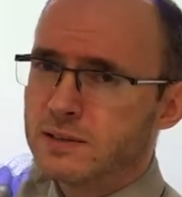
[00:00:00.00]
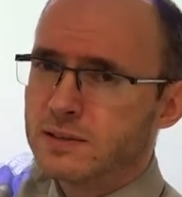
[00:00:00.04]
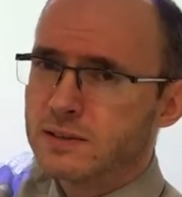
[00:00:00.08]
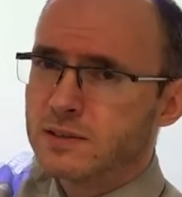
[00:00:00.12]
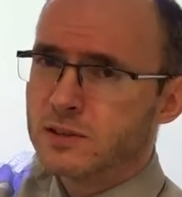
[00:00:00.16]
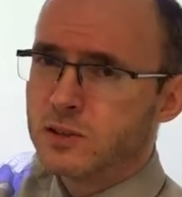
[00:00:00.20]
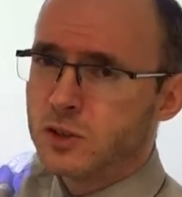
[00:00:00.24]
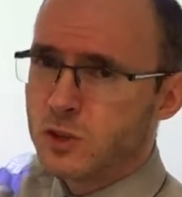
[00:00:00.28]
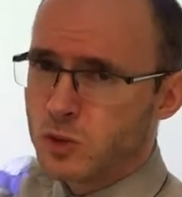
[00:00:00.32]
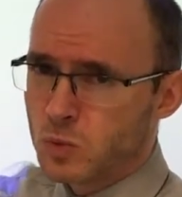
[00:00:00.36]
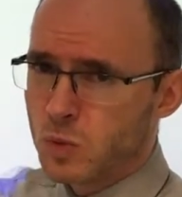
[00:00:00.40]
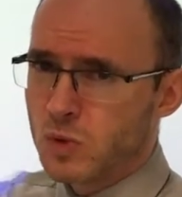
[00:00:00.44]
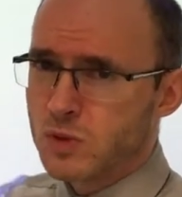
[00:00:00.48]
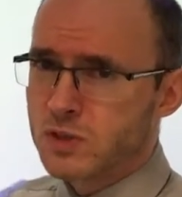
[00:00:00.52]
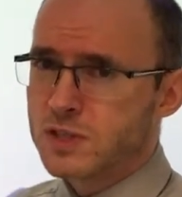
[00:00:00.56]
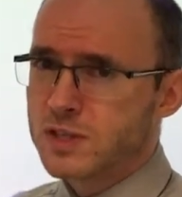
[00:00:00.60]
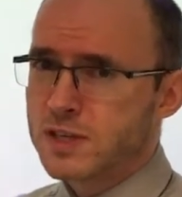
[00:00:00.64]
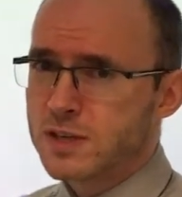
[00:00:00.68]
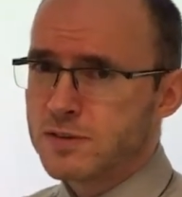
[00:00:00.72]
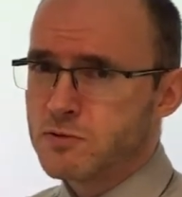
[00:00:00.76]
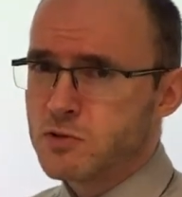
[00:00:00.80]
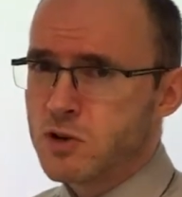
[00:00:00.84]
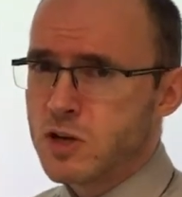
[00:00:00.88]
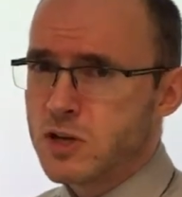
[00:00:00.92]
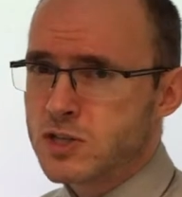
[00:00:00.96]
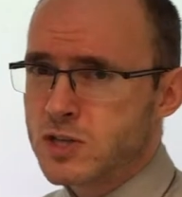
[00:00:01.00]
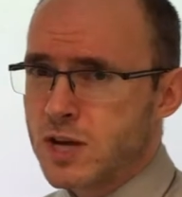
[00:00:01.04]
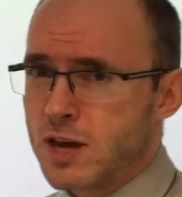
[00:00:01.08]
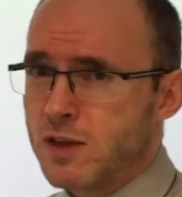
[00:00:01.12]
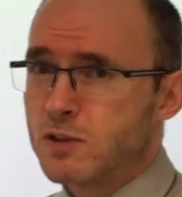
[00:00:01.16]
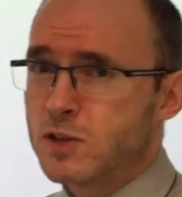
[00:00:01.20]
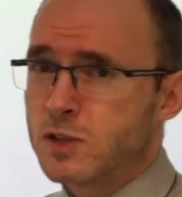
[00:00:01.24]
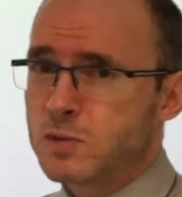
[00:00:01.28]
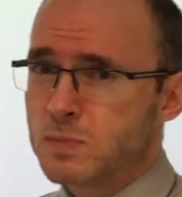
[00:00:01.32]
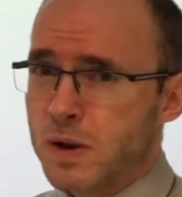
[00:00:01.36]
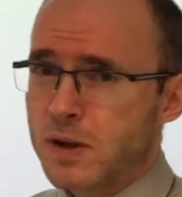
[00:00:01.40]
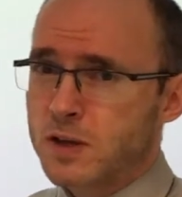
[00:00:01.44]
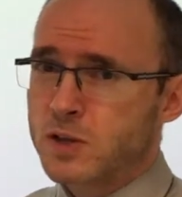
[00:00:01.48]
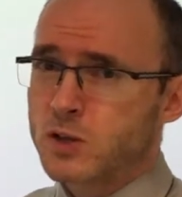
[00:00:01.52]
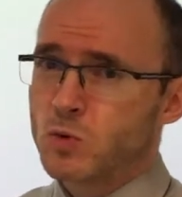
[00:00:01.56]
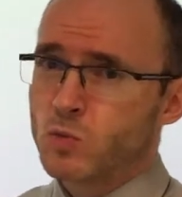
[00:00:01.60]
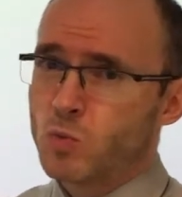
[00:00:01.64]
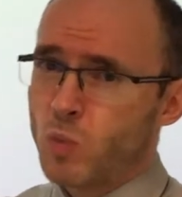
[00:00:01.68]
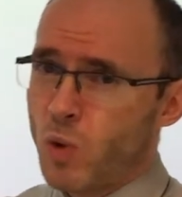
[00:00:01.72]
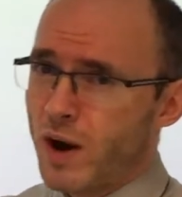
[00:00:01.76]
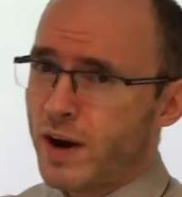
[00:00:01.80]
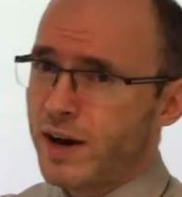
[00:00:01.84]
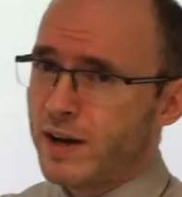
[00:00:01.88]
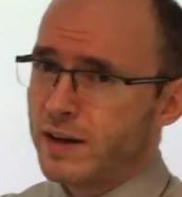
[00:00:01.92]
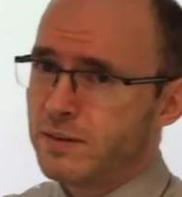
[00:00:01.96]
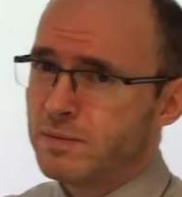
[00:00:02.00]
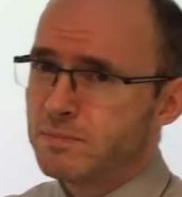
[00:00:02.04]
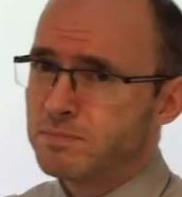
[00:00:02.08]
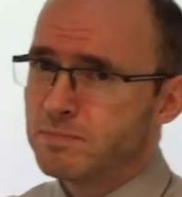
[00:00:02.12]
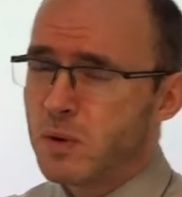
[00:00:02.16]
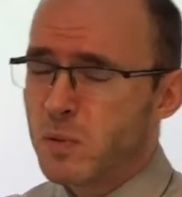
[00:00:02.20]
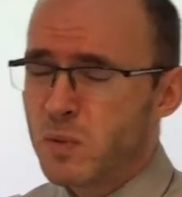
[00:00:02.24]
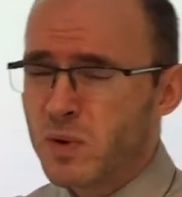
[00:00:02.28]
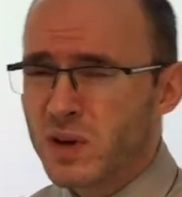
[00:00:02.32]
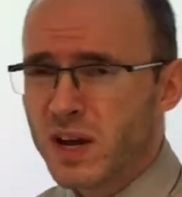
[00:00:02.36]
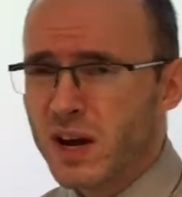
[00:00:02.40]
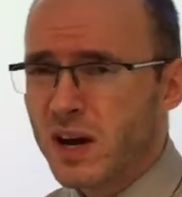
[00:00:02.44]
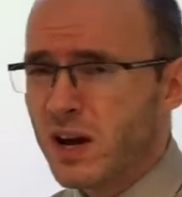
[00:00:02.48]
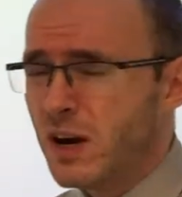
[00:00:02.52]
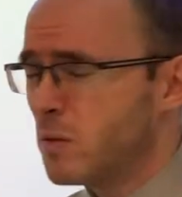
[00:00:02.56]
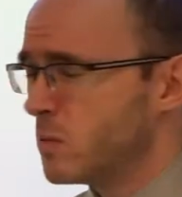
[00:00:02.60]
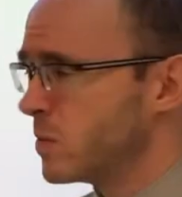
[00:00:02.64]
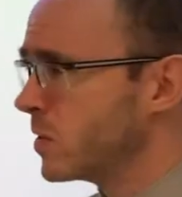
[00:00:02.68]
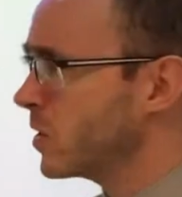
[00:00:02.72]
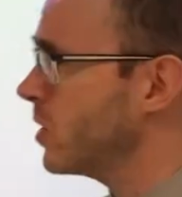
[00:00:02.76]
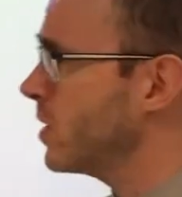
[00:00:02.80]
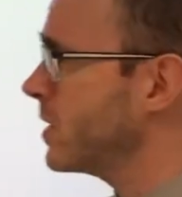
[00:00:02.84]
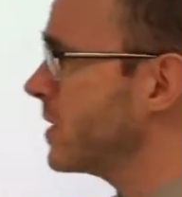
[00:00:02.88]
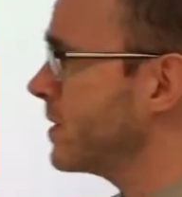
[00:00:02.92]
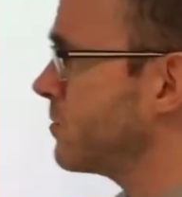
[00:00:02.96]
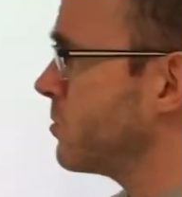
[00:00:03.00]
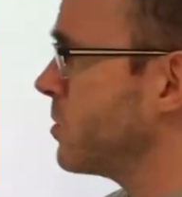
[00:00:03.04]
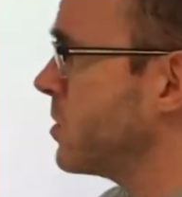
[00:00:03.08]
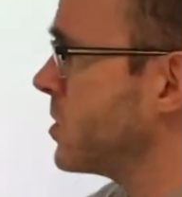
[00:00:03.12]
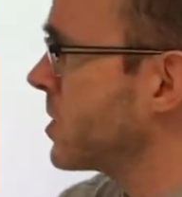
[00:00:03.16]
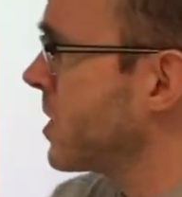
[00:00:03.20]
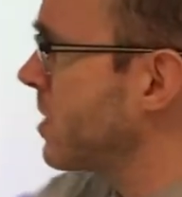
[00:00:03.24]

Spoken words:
you'd want to differentiate with respect to y. But we can't. We've got to differentiate